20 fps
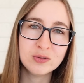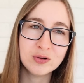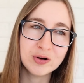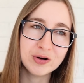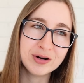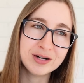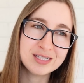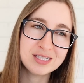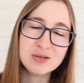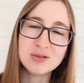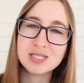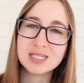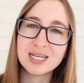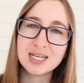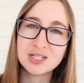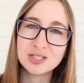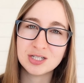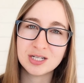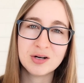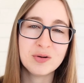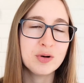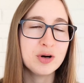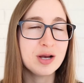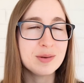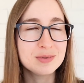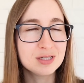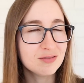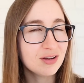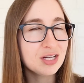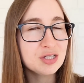or association or
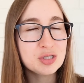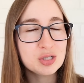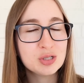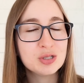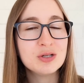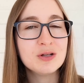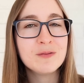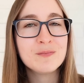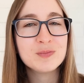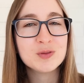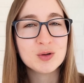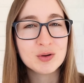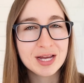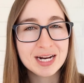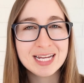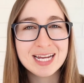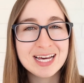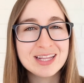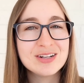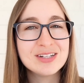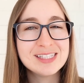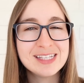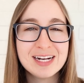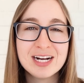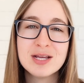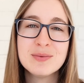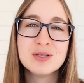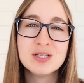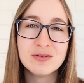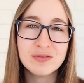observational or any other
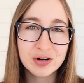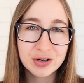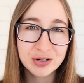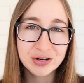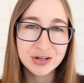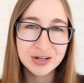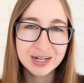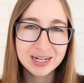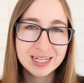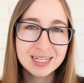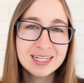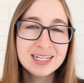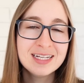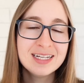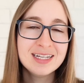synonyms you've heard.